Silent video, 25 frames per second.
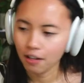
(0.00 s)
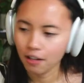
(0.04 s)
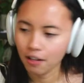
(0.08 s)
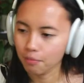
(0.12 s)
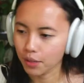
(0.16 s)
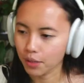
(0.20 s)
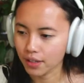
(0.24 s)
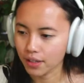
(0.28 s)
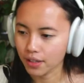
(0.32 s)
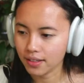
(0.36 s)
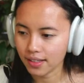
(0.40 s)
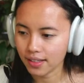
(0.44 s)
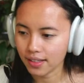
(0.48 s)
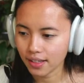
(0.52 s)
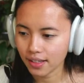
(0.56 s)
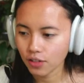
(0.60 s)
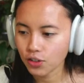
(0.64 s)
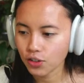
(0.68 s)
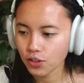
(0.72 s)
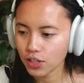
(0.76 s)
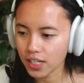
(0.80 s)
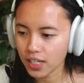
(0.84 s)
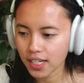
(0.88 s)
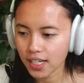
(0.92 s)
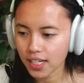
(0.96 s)
But
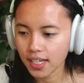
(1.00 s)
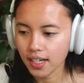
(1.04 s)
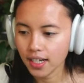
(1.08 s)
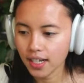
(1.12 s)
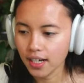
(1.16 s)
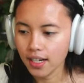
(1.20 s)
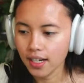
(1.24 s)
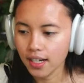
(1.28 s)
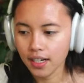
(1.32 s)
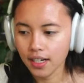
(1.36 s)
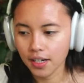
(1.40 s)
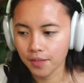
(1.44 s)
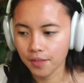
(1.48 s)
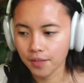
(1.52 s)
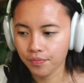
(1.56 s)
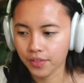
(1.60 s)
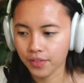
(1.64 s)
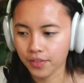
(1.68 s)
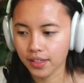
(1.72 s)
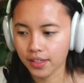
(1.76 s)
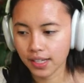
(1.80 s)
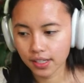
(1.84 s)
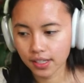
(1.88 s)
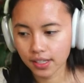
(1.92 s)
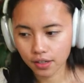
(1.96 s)
essentially,
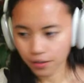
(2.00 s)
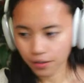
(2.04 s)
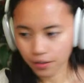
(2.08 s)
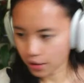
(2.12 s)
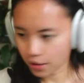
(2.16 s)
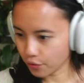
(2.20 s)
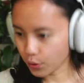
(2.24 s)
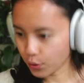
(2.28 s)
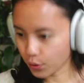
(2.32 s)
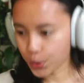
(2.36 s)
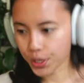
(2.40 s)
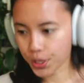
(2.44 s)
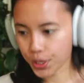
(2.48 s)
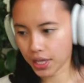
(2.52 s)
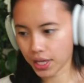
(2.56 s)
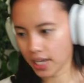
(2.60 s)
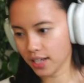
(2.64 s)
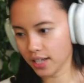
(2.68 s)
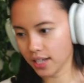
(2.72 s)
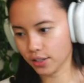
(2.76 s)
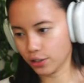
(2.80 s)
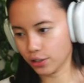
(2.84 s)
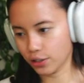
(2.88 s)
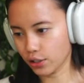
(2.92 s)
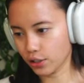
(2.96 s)
these are the 4
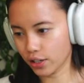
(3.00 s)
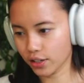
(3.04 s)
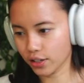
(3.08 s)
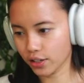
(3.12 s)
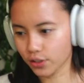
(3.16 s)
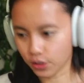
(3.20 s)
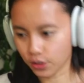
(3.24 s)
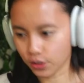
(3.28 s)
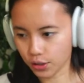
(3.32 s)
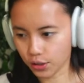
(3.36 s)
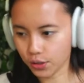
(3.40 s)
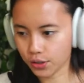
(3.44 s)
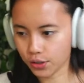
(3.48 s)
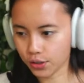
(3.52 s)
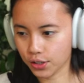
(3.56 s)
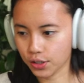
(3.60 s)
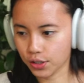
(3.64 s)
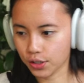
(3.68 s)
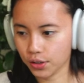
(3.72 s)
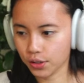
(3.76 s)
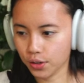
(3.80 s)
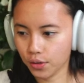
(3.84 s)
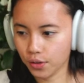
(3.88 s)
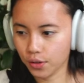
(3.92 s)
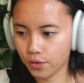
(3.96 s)
things you can do
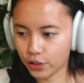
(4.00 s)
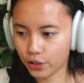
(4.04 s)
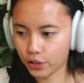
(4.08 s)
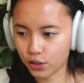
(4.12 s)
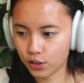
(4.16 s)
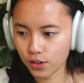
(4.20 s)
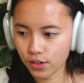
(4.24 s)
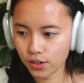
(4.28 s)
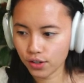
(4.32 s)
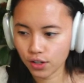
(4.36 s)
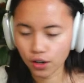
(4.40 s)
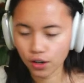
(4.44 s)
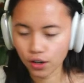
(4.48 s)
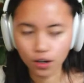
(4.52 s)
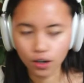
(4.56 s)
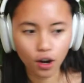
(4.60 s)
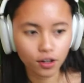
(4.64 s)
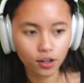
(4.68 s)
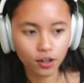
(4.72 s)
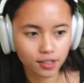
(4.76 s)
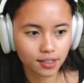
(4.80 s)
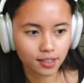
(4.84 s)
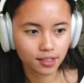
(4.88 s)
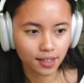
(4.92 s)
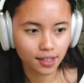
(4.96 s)
to reduce your
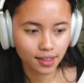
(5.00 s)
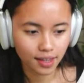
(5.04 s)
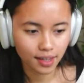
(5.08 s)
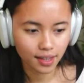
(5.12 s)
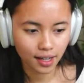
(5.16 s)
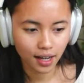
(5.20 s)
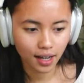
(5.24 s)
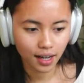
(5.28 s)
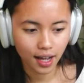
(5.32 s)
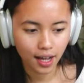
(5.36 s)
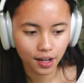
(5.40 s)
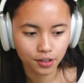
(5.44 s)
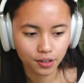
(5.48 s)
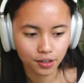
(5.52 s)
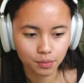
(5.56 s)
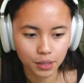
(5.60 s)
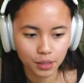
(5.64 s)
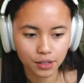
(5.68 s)
costs in the cloud,